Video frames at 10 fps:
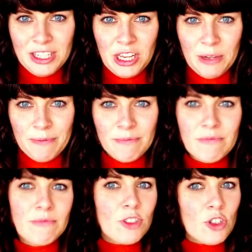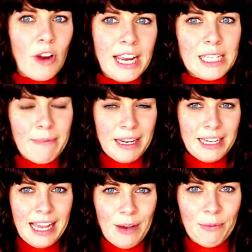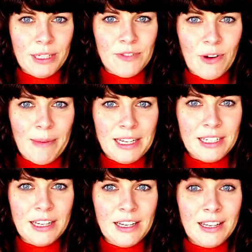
to you, try expanding outwards from it.